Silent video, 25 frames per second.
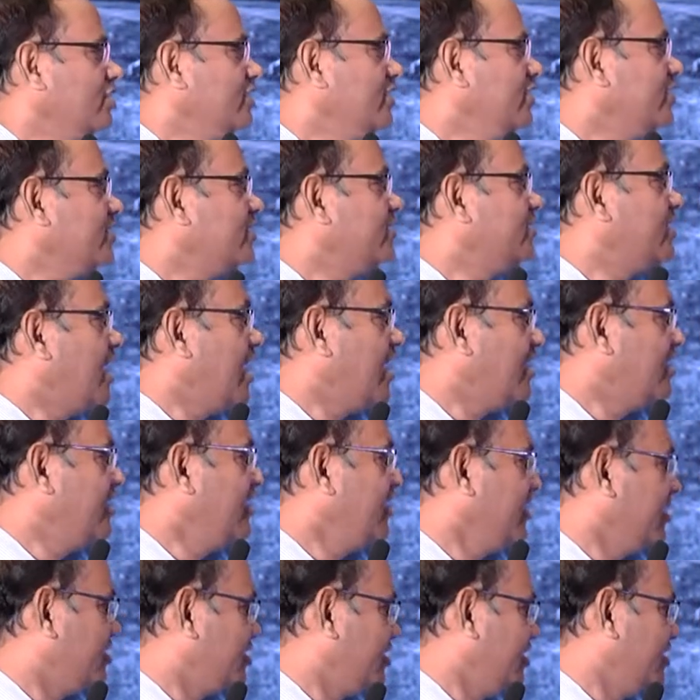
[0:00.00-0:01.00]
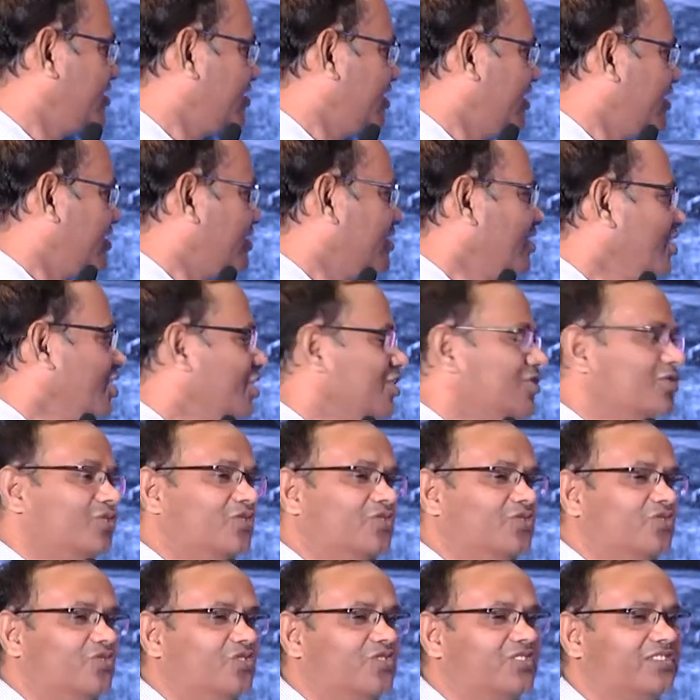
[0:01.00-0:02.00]
this charging station so
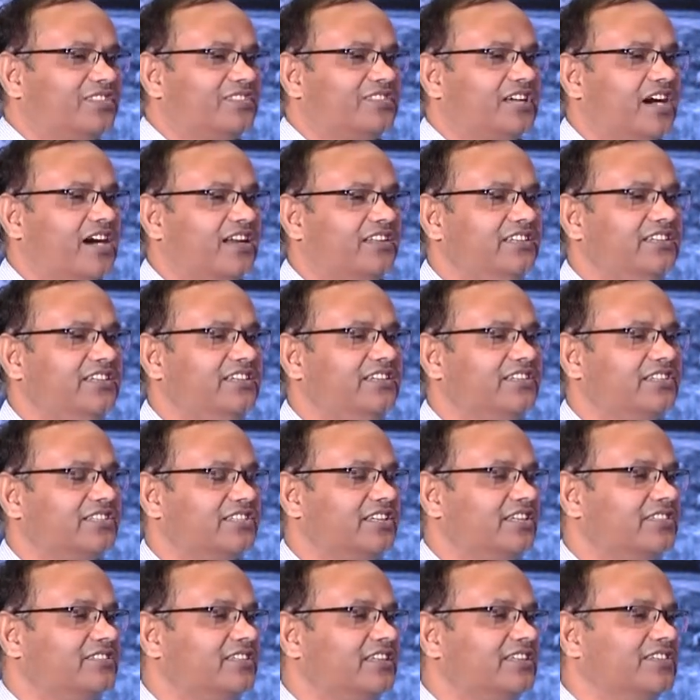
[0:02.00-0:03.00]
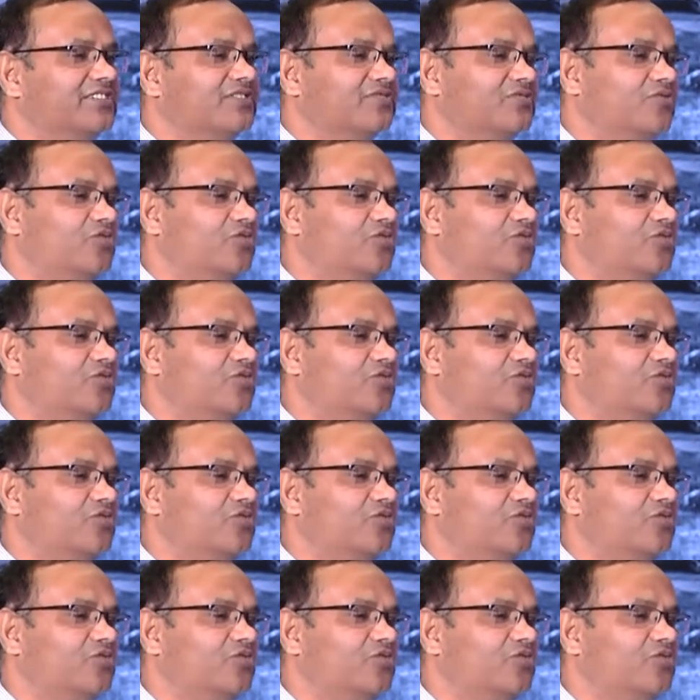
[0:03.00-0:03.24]
those charging stations